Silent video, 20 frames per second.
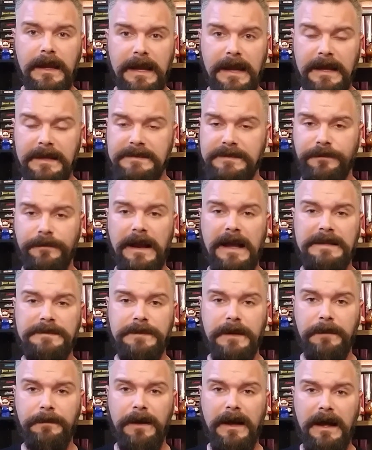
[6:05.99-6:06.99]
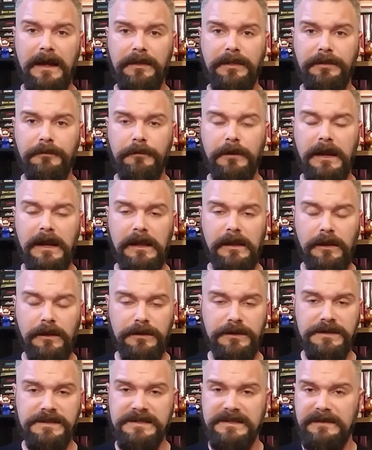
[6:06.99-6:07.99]
It's a Raspberry Pi 3, you
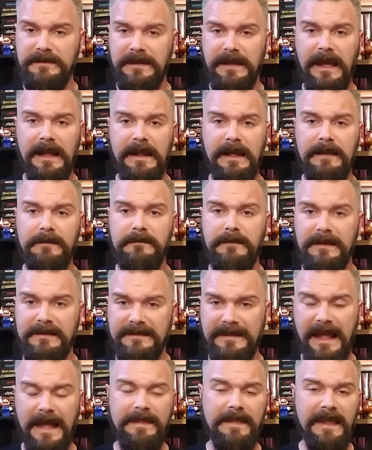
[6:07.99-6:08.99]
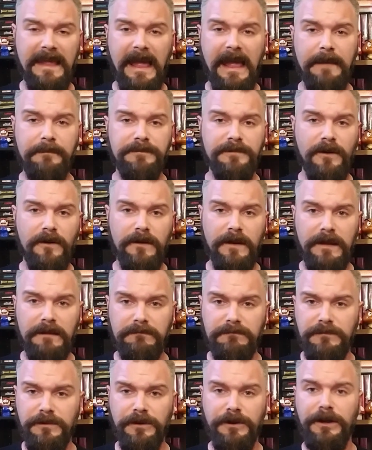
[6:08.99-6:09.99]
just get it, it's got the games on it,
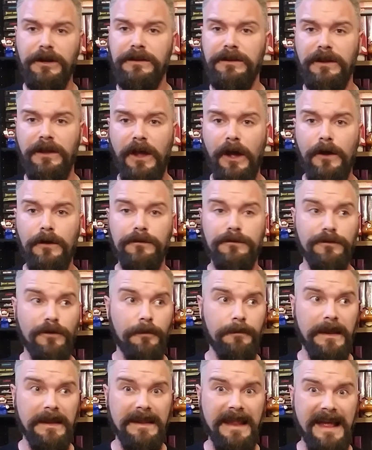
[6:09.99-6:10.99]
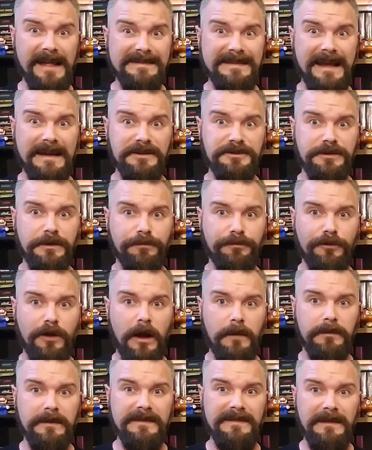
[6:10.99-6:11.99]
you're good to go. So I mean, that's actually
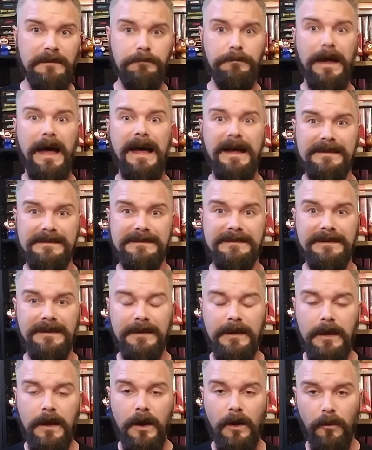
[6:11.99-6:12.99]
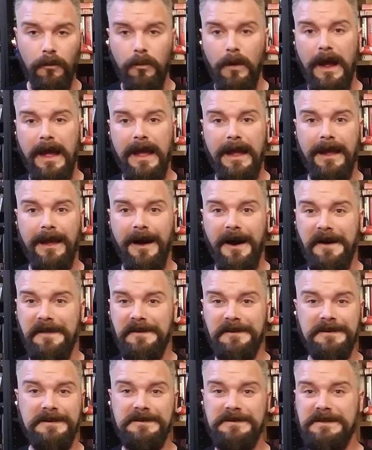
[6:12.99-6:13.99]
probably the best way,
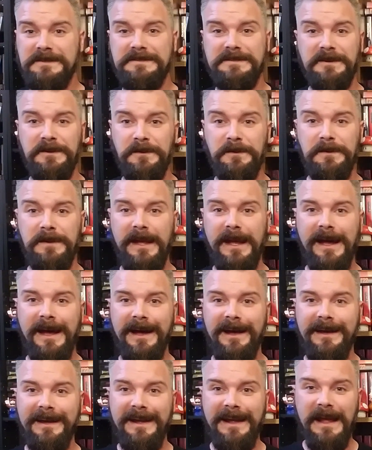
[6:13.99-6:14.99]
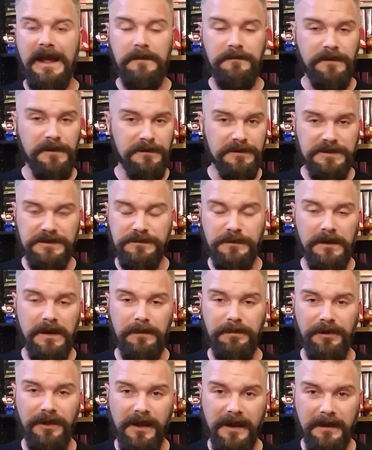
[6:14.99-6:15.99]
other than just the Ouya. If you just want
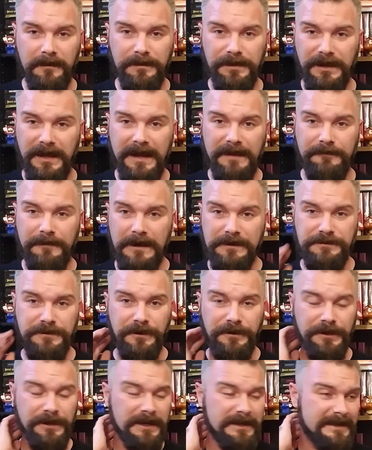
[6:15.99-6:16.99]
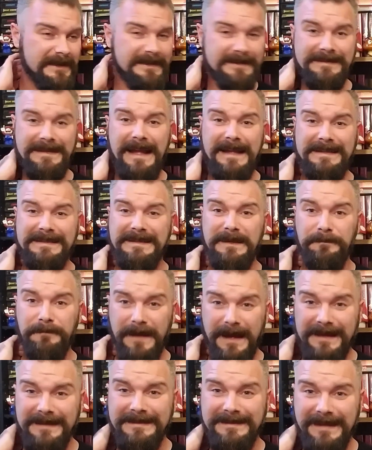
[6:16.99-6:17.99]
to plug and play retro goodness, that's the
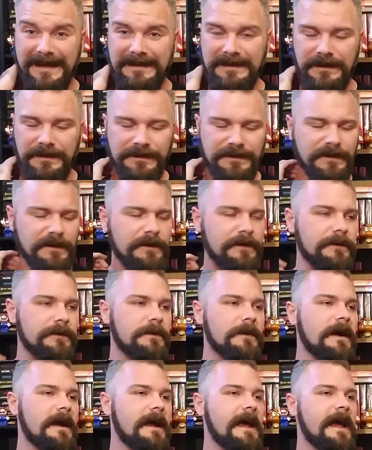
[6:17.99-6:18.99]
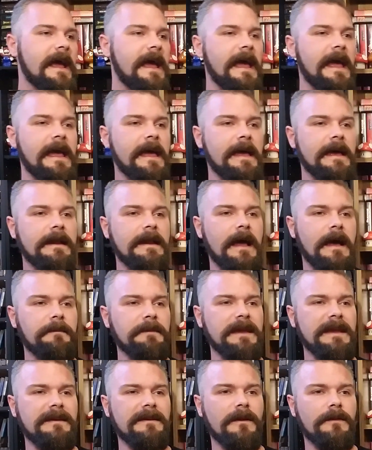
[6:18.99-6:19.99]
best thing to do. And I
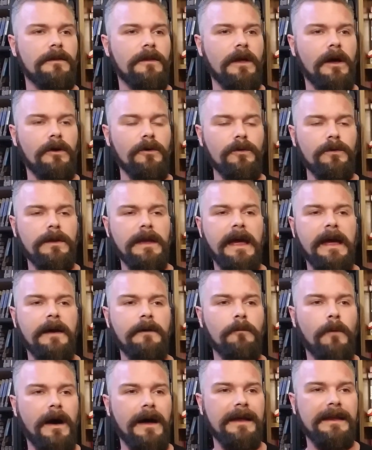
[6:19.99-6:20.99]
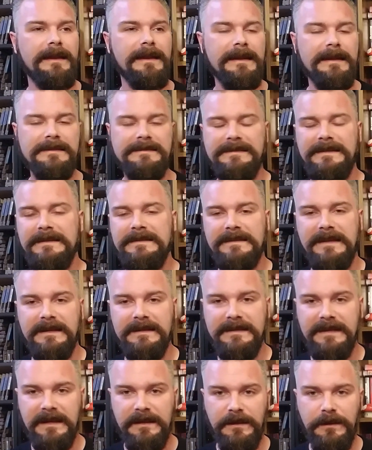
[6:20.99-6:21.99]
mean, the Ouya, while it is
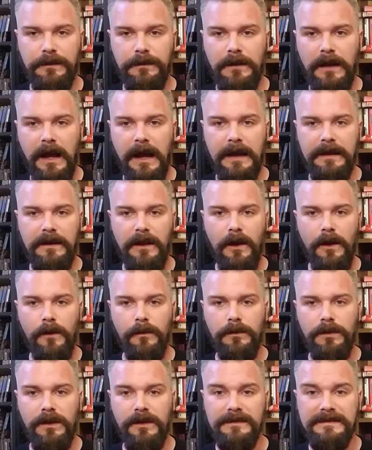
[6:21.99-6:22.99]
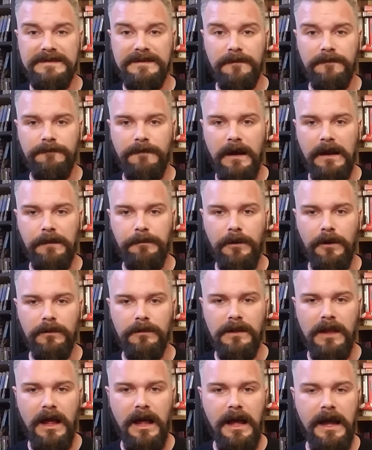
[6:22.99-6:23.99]
discontinued, I know you can still find them
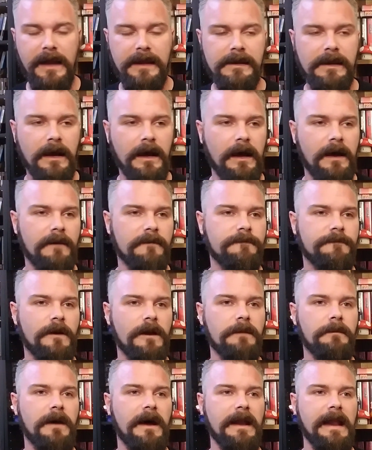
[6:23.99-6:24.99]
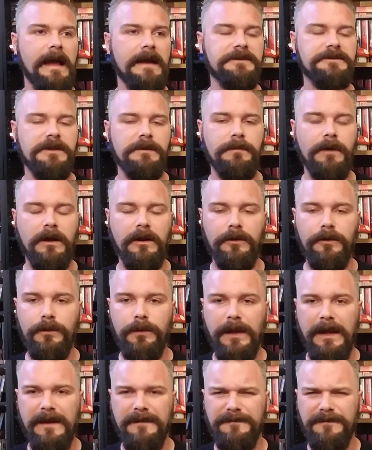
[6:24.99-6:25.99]
online. A friend of mine actually bought a
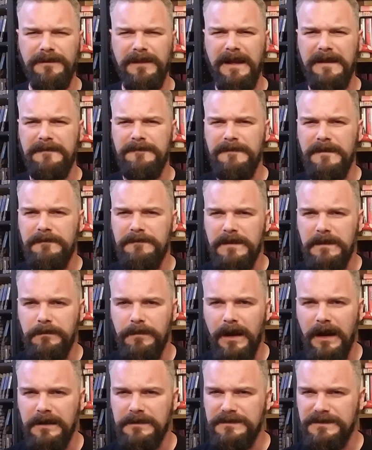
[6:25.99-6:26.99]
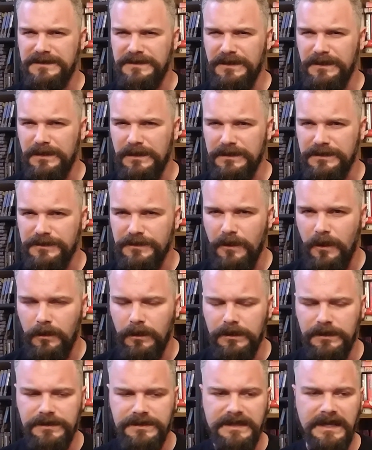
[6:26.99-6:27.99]
Ouya for like 50 bucks with 2
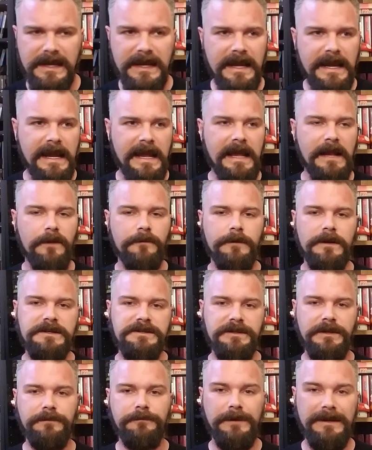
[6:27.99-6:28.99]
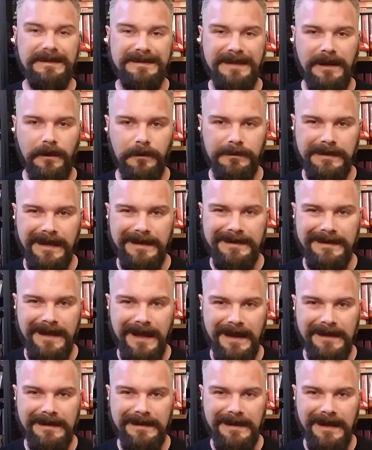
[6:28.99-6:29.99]
controllers. It originally retailed at
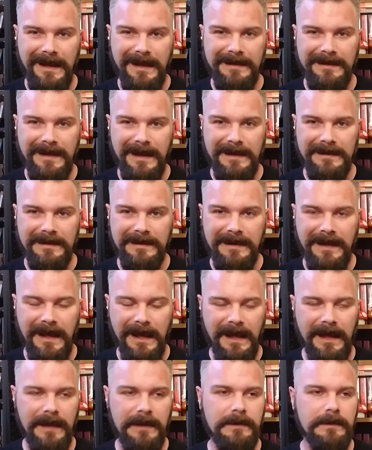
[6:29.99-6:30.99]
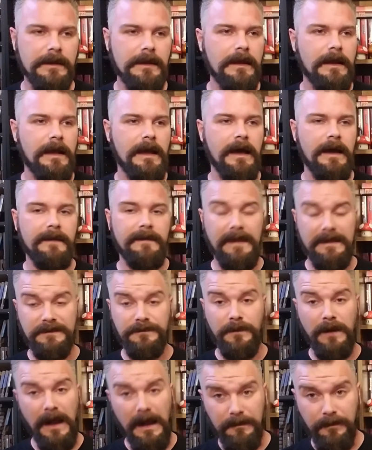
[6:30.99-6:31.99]
$99.99.
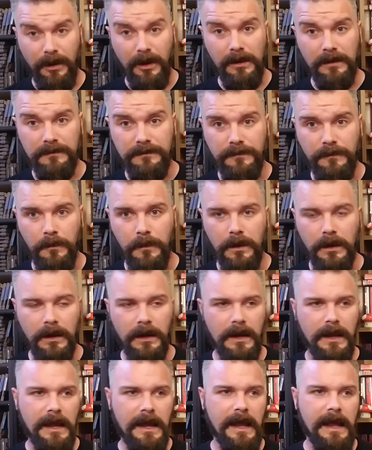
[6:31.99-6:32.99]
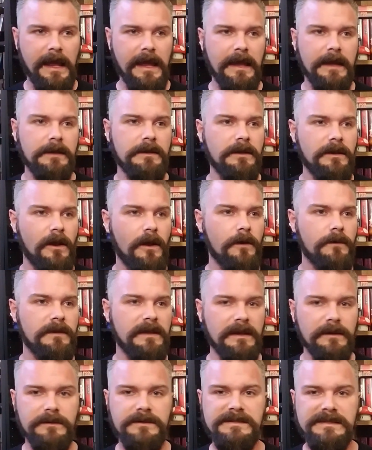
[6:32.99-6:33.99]
That's what I bought it for. And you know,
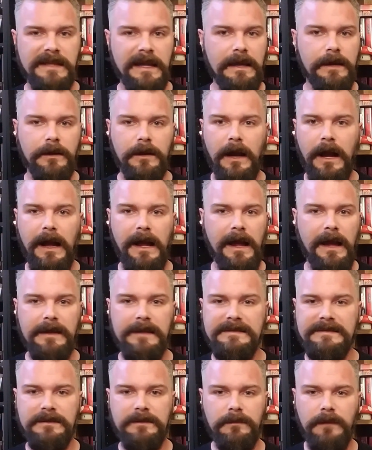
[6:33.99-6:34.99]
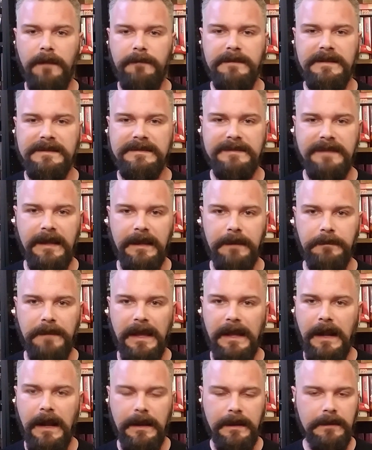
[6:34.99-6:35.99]
years later, I still love this thing,
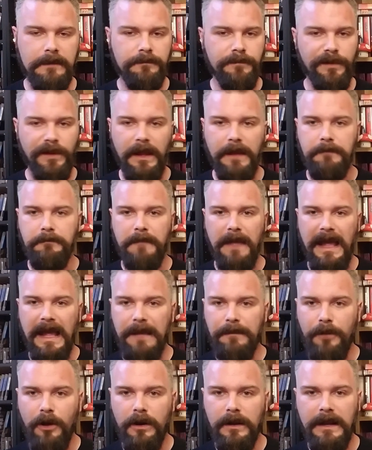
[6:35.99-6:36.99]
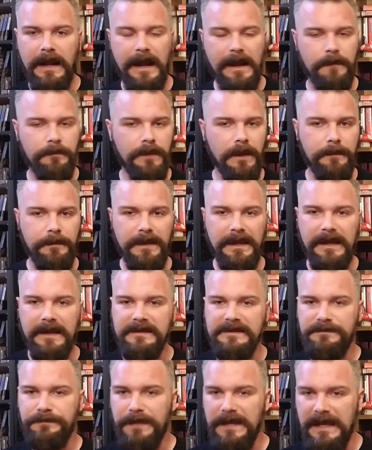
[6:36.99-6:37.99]
man. I can play MAME on it, I can play
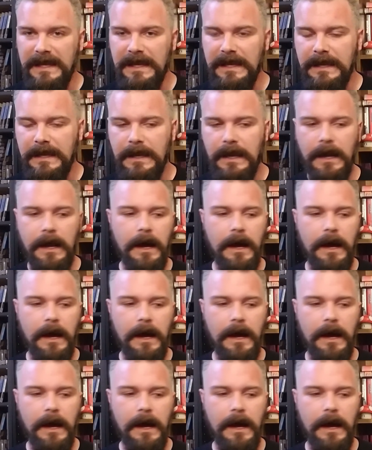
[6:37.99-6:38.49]
PSP.